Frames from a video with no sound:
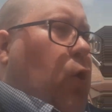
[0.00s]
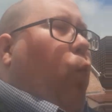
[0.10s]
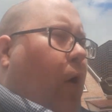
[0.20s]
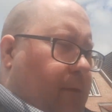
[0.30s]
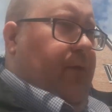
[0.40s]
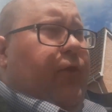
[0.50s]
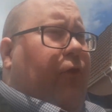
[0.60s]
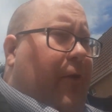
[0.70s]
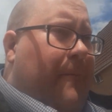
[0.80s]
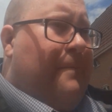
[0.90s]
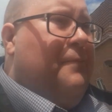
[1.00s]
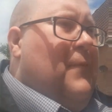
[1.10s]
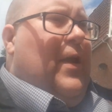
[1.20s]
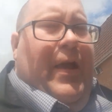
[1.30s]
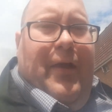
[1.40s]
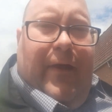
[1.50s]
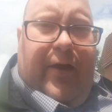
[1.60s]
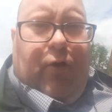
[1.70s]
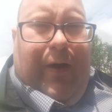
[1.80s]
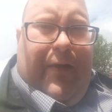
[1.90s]
ones, they
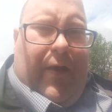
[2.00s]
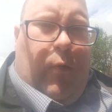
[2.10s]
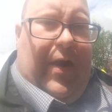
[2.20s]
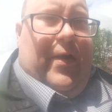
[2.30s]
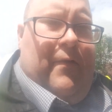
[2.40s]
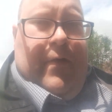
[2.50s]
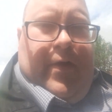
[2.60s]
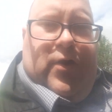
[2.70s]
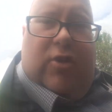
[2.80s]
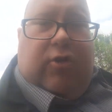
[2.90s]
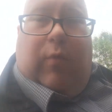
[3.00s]
can go out of their way to do